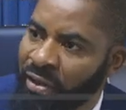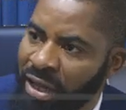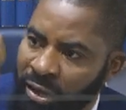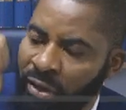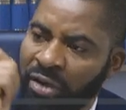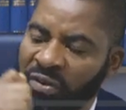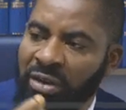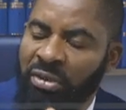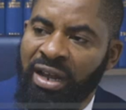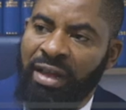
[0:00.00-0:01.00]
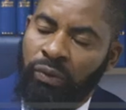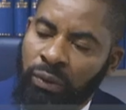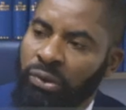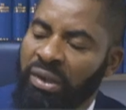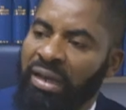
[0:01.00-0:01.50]
If anybody had
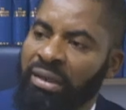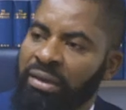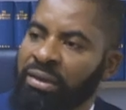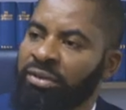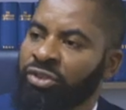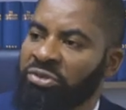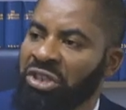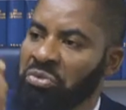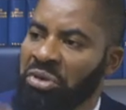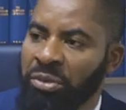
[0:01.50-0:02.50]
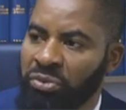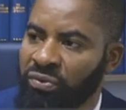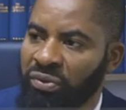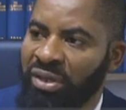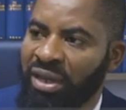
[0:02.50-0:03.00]
told you that subsidy will be
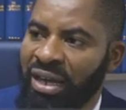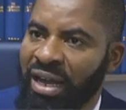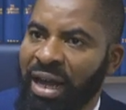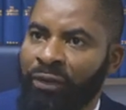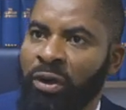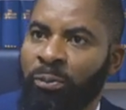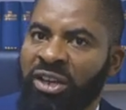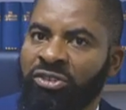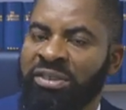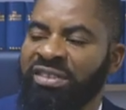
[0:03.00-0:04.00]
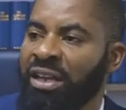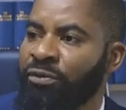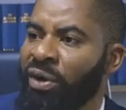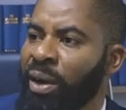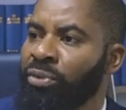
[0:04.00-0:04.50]
removed and fuel price will be selling
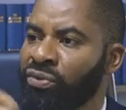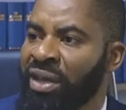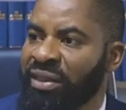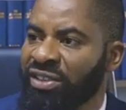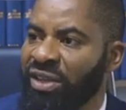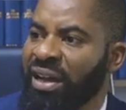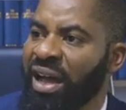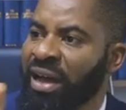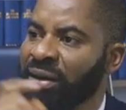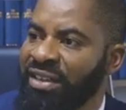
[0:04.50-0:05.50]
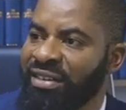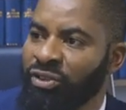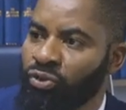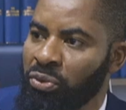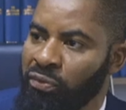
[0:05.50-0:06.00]
for above 1,000 and
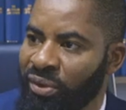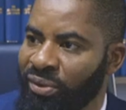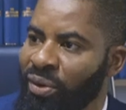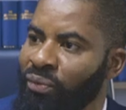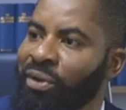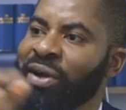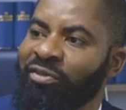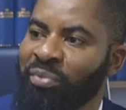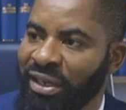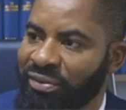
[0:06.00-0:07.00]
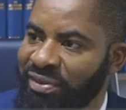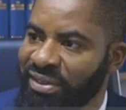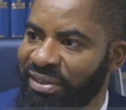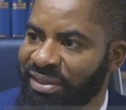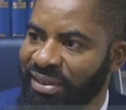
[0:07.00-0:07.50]
Nigerians will move on, will you have believed?
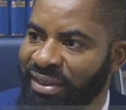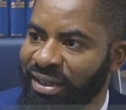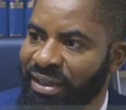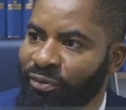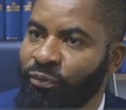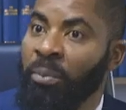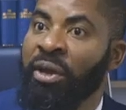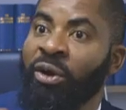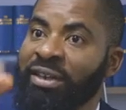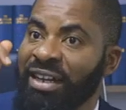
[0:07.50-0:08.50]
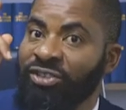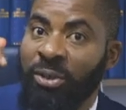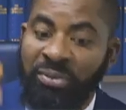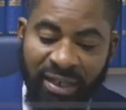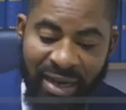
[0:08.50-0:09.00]
From 100 and
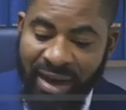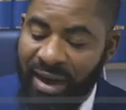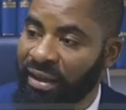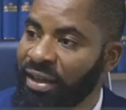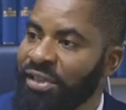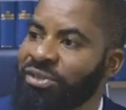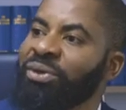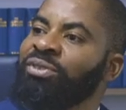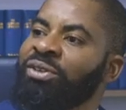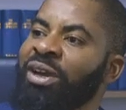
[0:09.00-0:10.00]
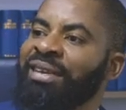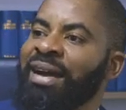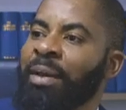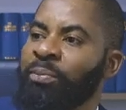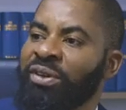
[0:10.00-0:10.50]
something naira. So nothing
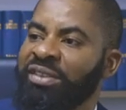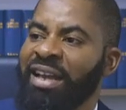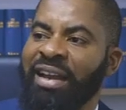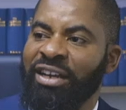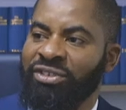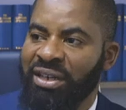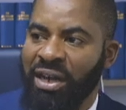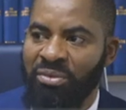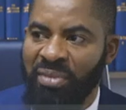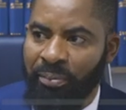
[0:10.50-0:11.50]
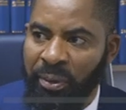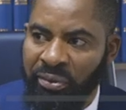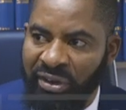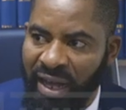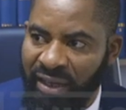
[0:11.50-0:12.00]
happened. Is the election that will make
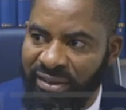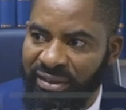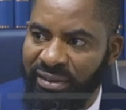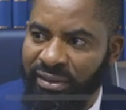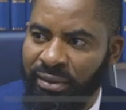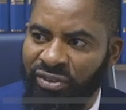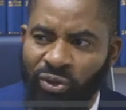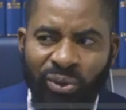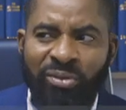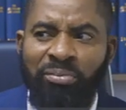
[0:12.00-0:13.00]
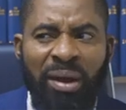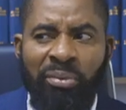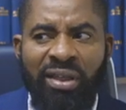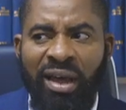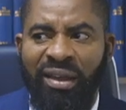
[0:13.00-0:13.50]
people react? So, my
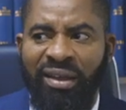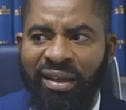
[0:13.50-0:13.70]
brother,